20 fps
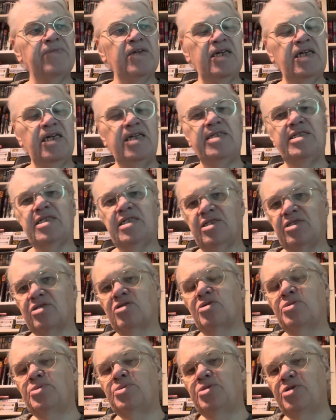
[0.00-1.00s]
It is
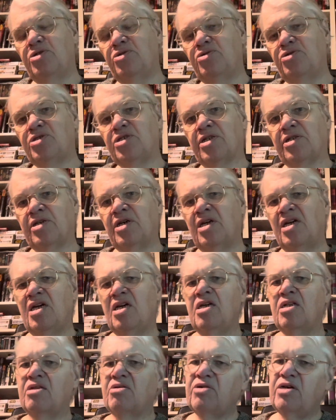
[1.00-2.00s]
confusion.
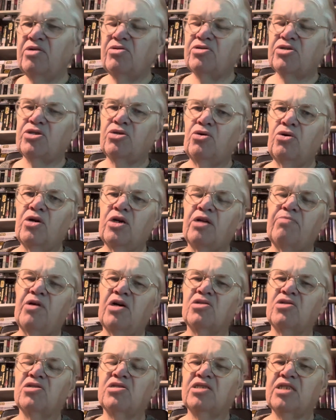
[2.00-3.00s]
Now here's talking
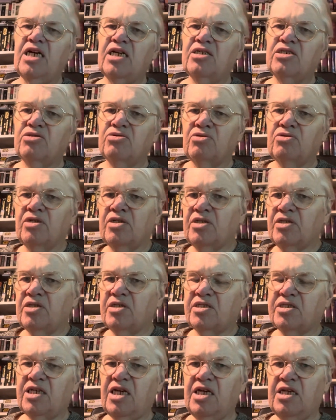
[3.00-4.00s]
about sexual
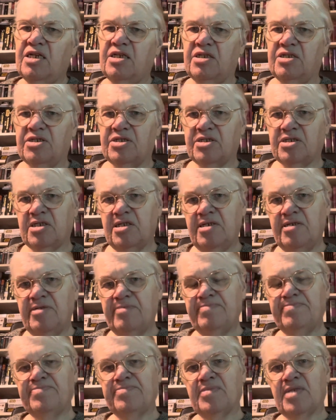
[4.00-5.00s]
sins.
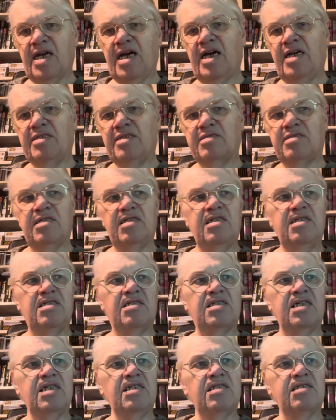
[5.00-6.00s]
And it
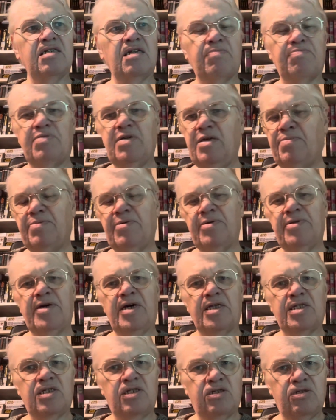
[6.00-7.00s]
says that people
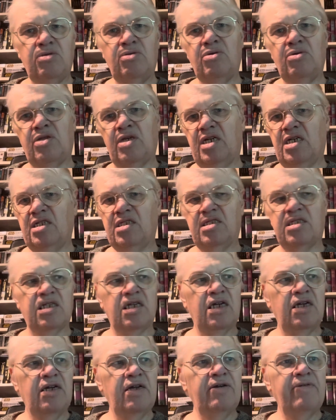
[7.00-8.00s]
that do this,
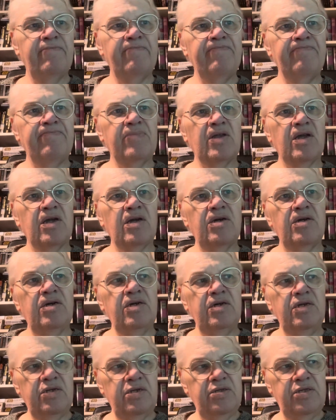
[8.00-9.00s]

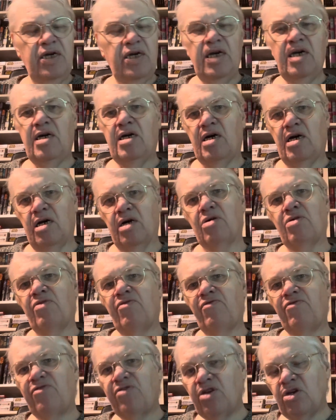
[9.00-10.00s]
they are
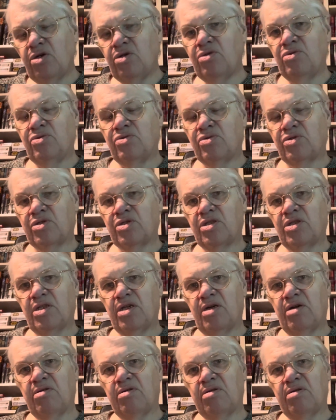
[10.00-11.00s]
confused.
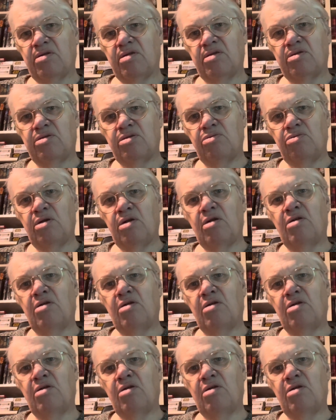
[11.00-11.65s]
They're doing